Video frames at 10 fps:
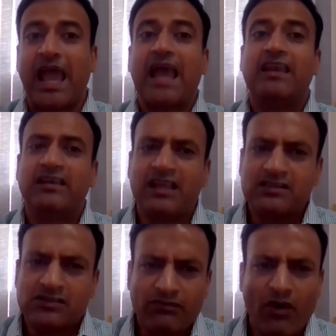and
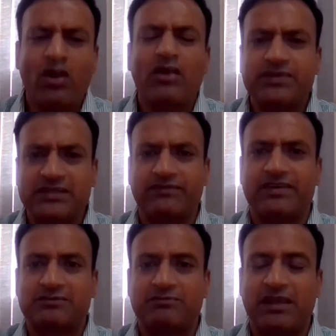details of all of his
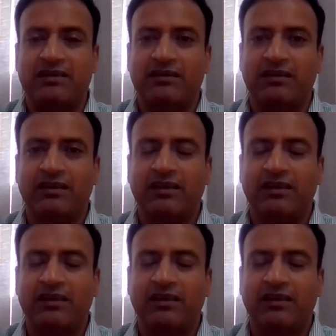investment,